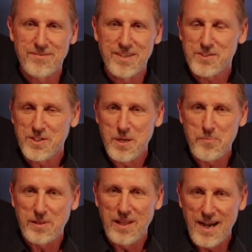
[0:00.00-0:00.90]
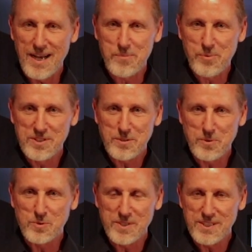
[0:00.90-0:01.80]
it's going to apply, the
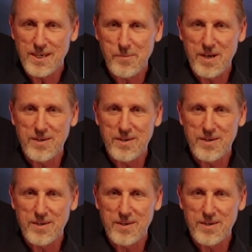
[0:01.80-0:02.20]
principles we talk about